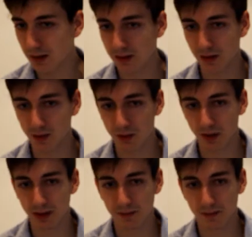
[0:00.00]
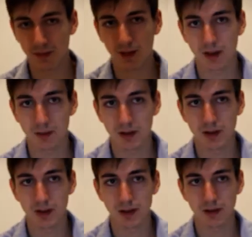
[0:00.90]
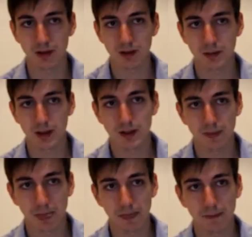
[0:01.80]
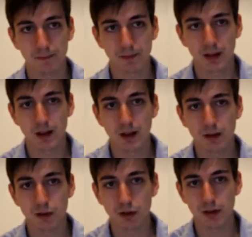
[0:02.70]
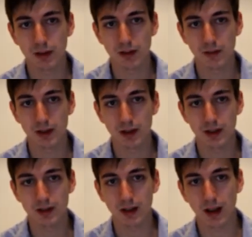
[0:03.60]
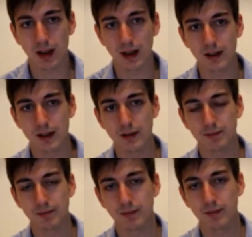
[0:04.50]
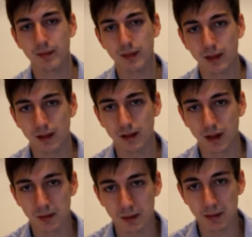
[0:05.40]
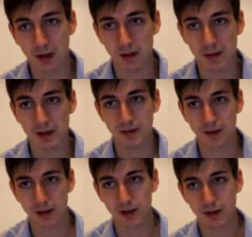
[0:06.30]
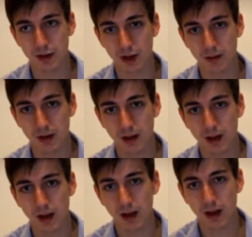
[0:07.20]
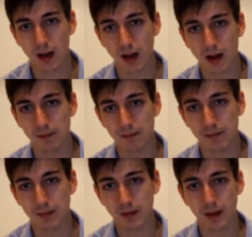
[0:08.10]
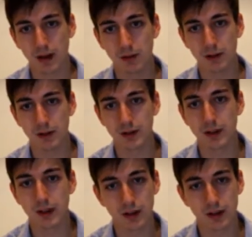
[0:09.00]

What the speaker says: So what I'm going to be doing is I'm going to be drawing these images, and then I'm going to be putting them into Photoshop. I will use